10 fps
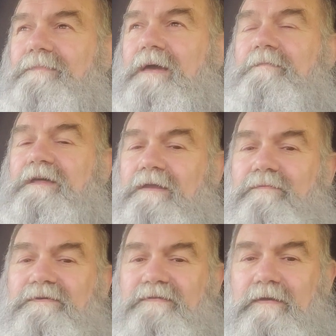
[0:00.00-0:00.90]
I mean,
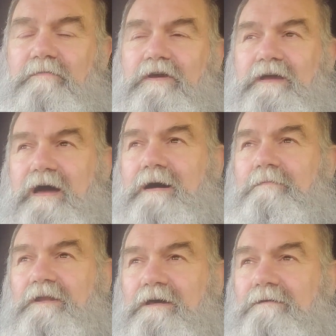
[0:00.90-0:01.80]
it was him or
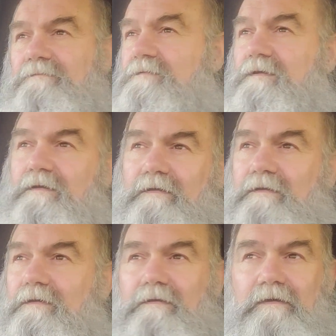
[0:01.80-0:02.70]
Kamala,
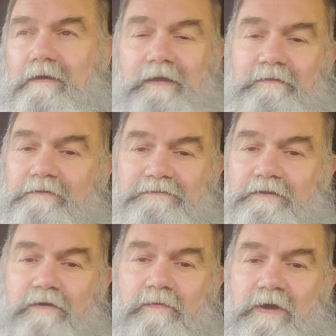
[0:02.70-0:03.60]
and there's
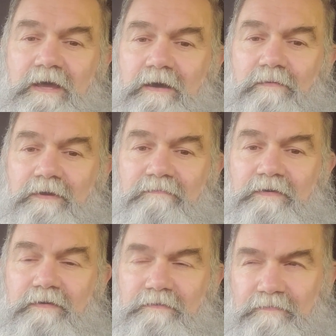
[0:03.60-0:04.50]
no way I would have
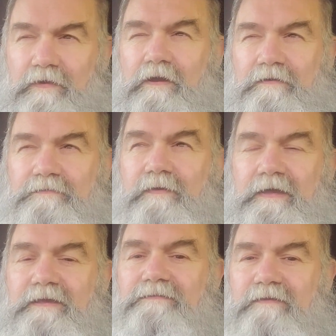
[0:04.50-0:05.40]
voted for her. So
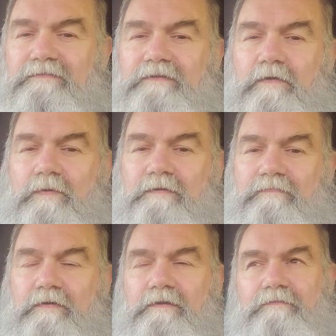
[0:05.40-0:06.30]
I guess I still would have
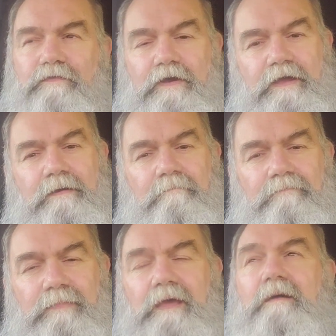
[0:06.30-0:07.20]
voted for him.
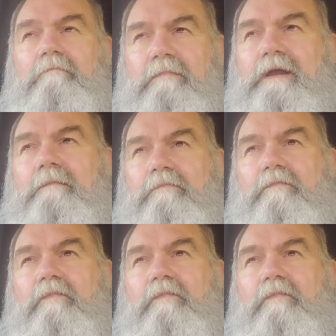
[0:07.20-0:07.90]
But